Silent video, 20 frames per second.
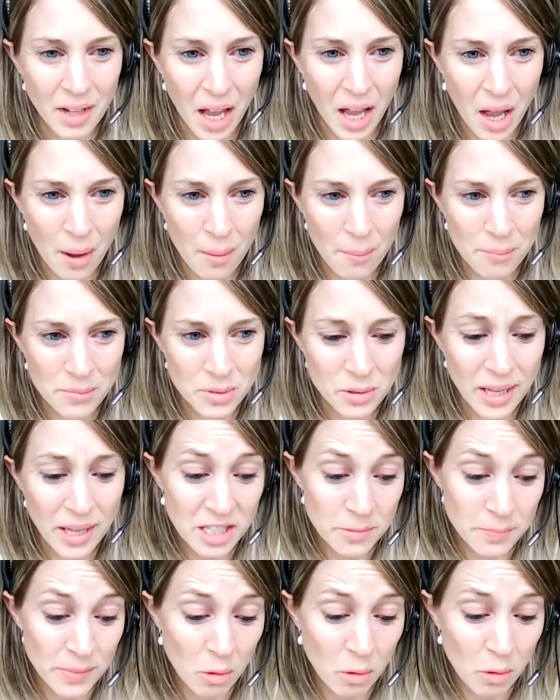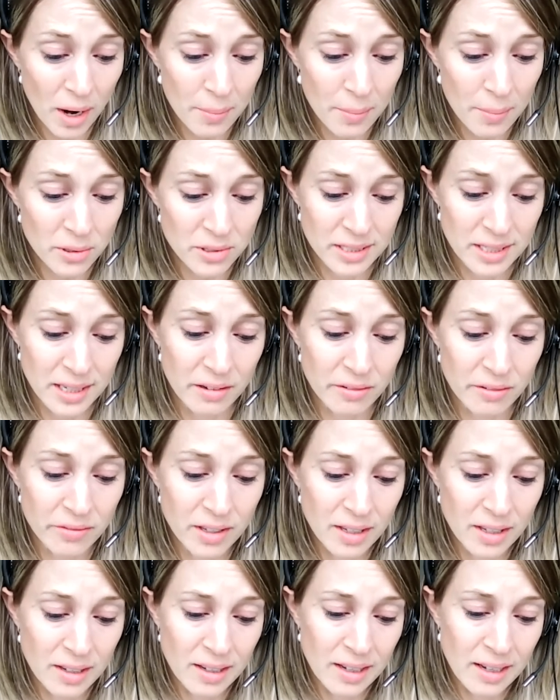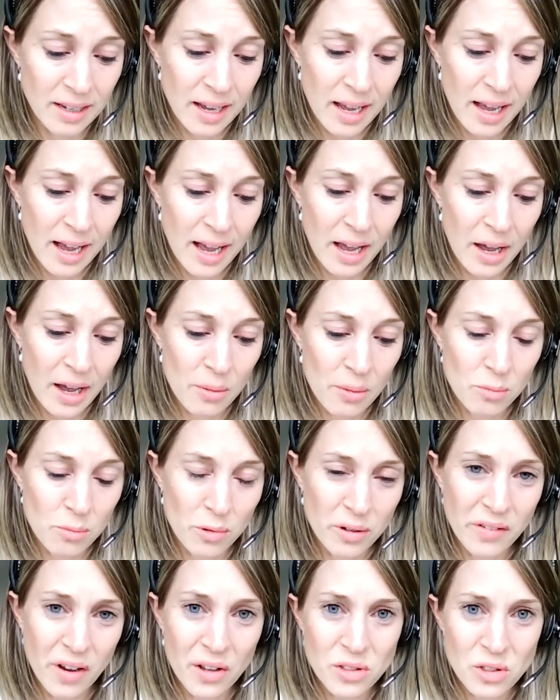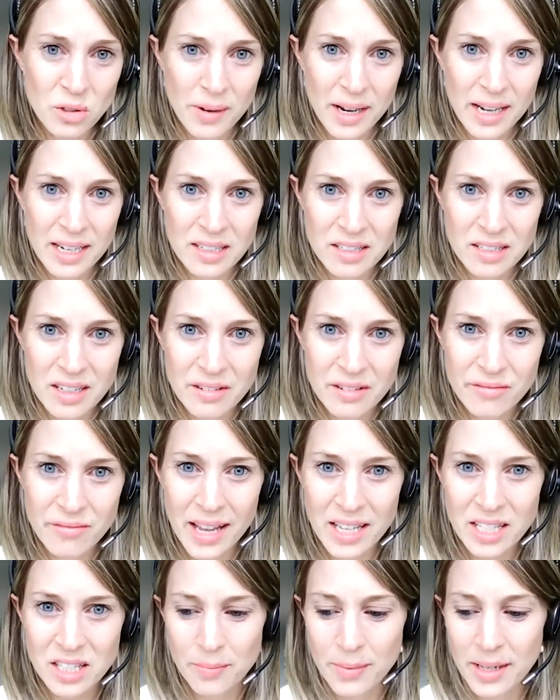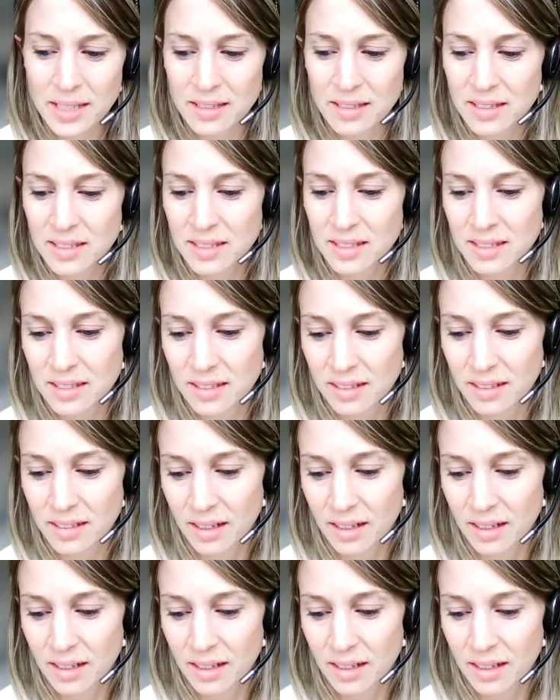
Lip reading: So that's been quite positive. We've also made investments